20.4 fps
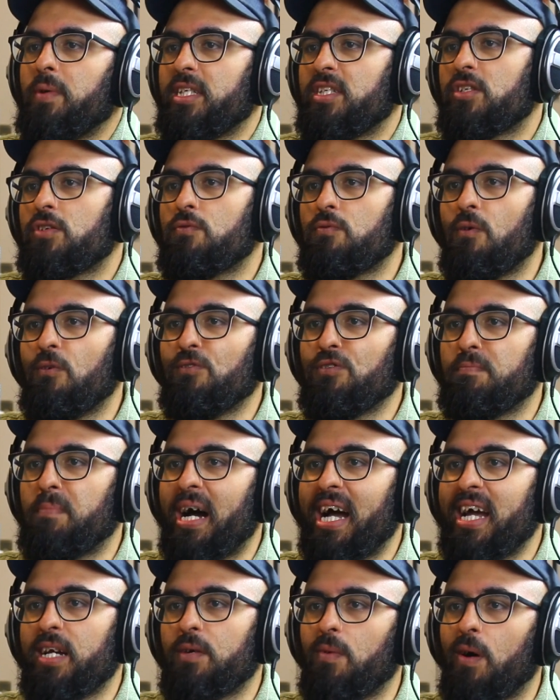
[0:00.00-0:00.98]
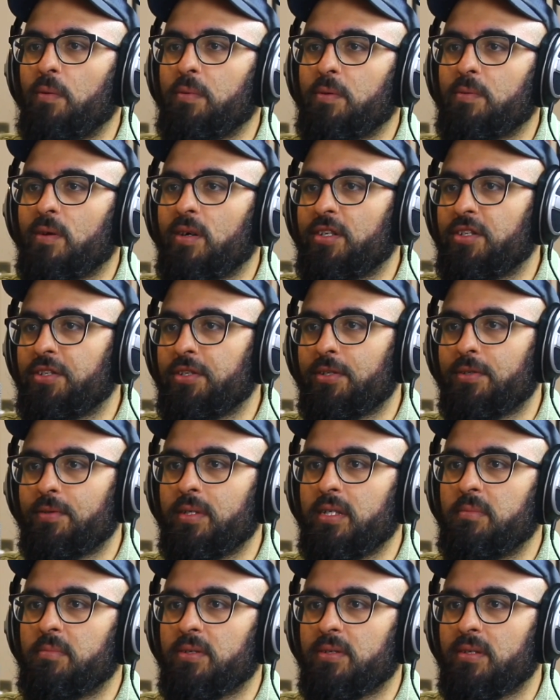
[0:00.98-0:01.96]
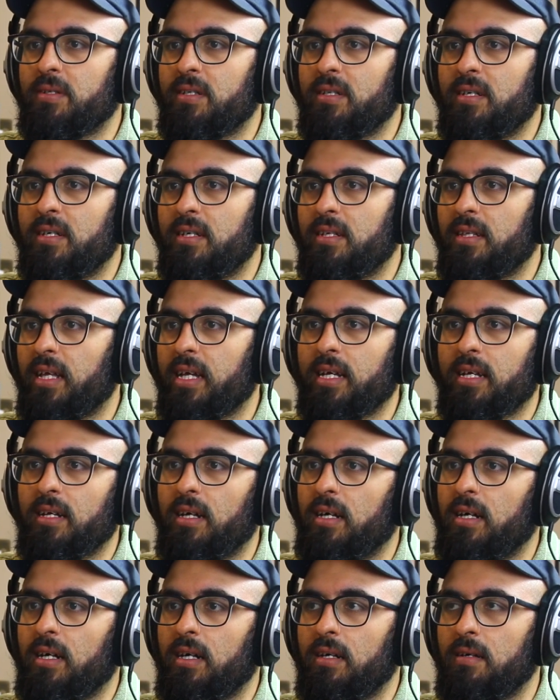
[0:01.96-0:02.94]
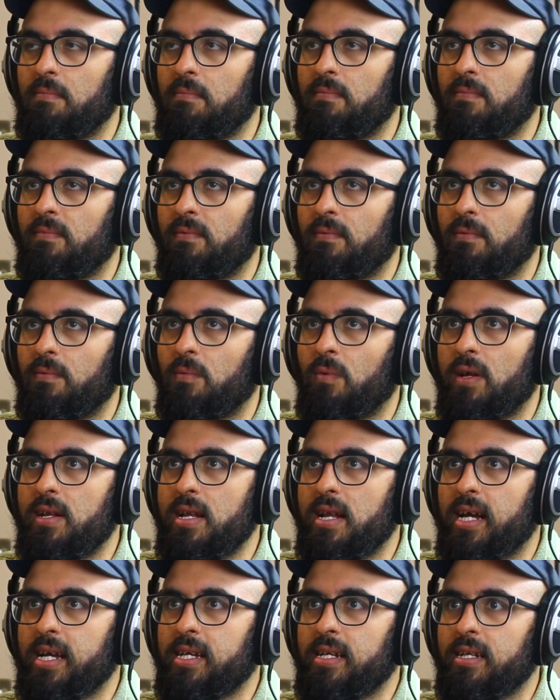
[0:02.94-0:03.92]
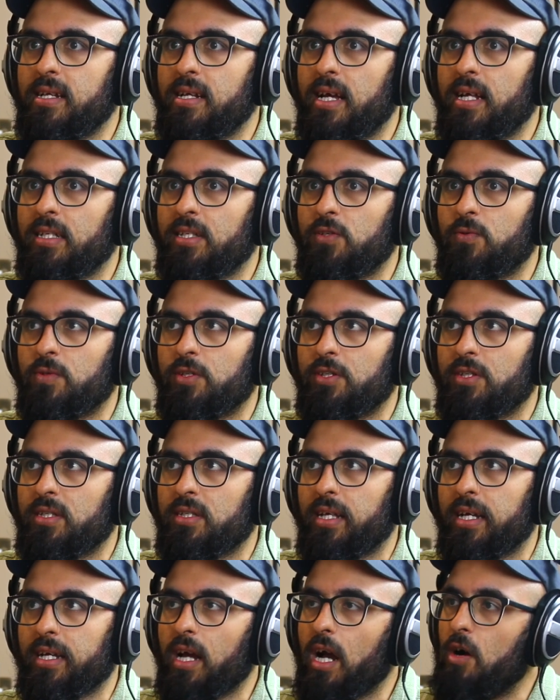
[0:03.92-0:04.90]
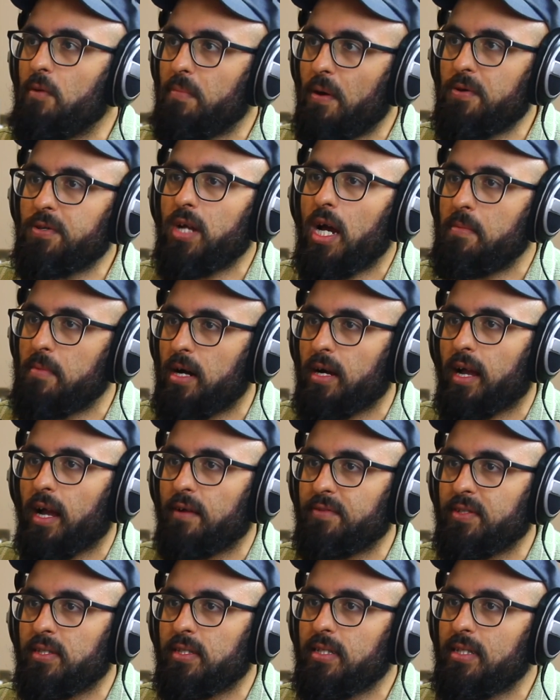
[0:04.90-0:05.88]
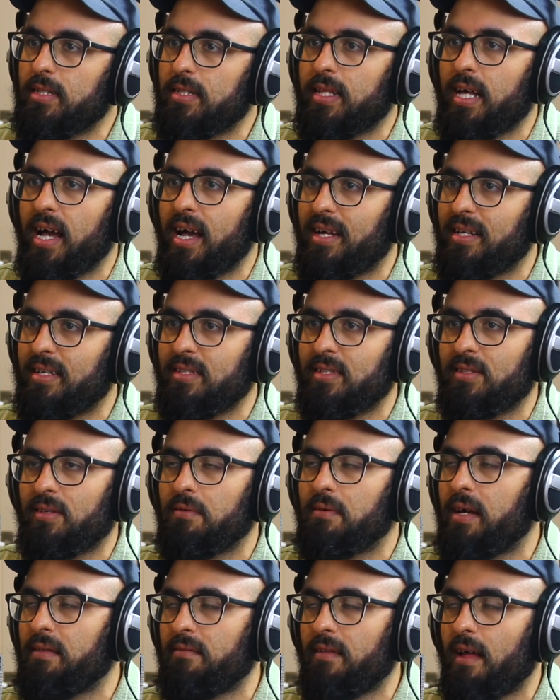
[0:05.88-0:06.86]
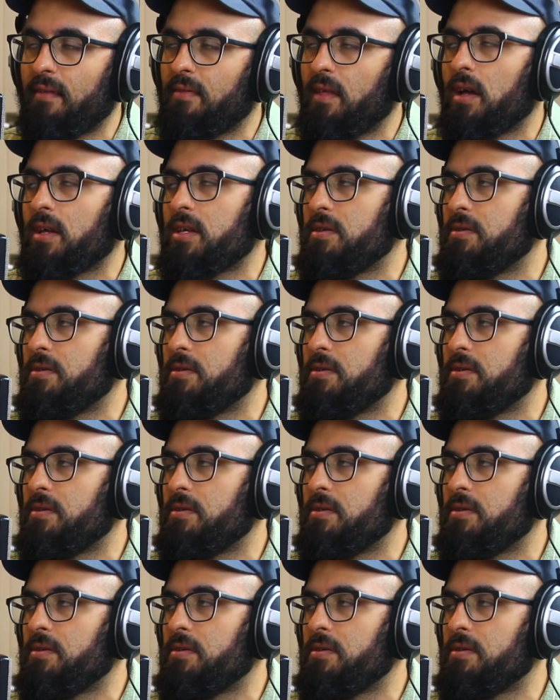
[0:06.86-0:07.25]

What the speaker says: we scrolled by it while we were on a streamer like one night, and you were just like, "Oh, Bone Tomahawk, have you seen that?" So I thought